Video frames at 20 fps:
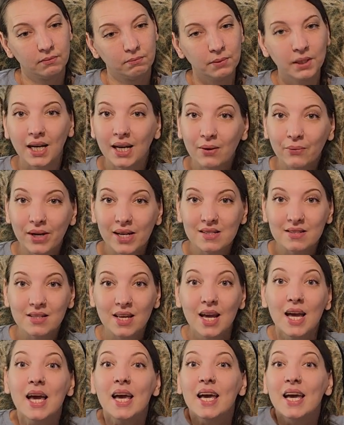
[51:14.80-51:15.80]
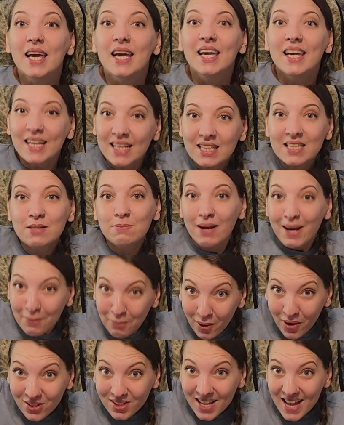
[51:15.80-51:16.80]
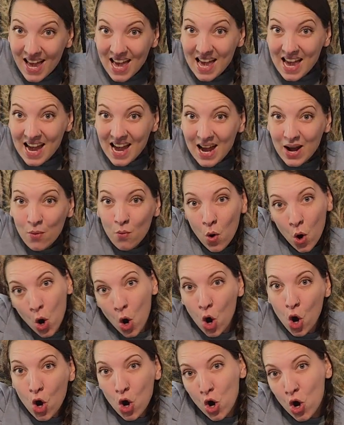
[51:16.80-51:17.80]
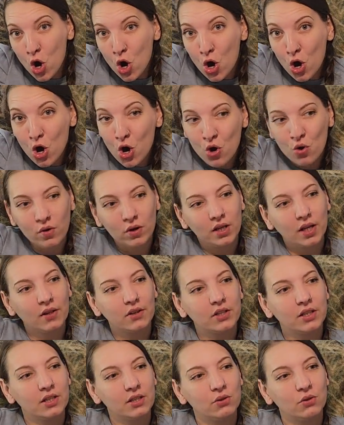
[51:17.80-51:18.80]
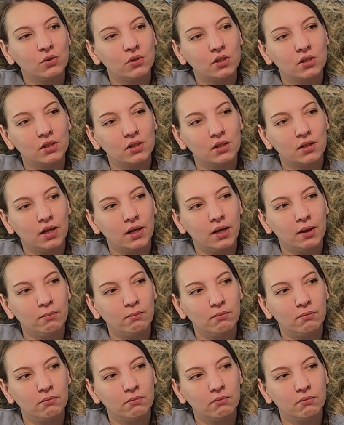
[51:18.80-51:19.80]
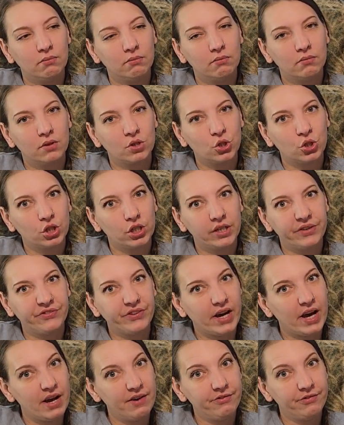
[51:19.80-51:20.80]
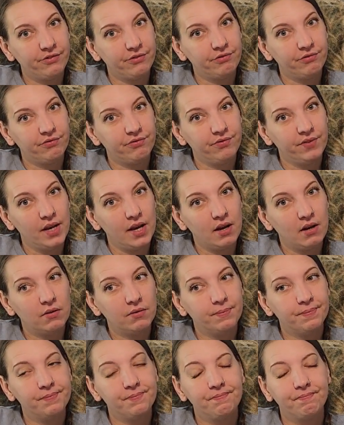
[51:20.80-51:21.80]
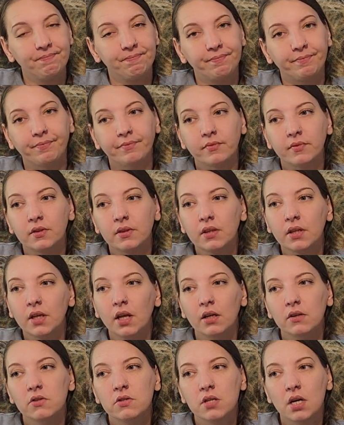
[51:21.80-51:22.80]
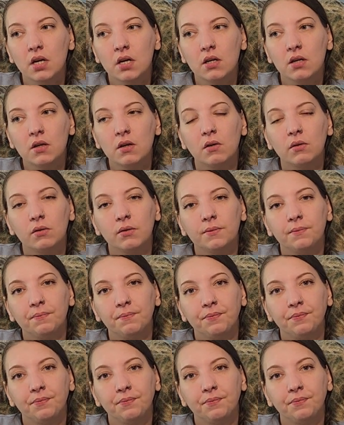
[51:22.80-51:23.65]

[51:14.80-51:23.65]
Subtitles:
anyways, it's my birthday! Woohoo! Another year older. I'm 35 now. So,